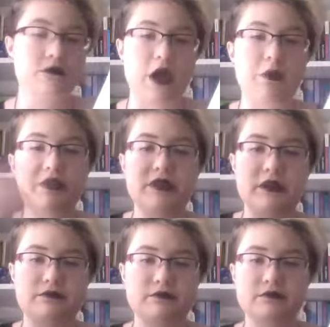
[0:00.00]
I'll put the
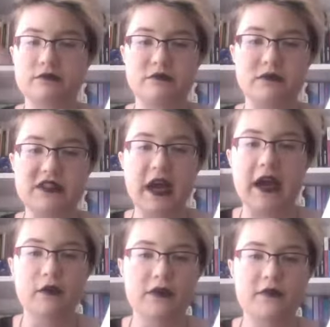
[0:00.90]

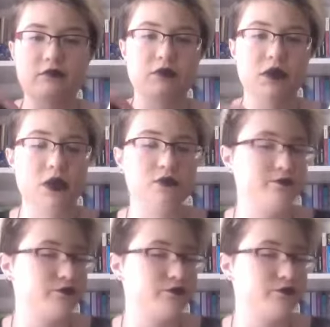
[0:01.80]
titles below.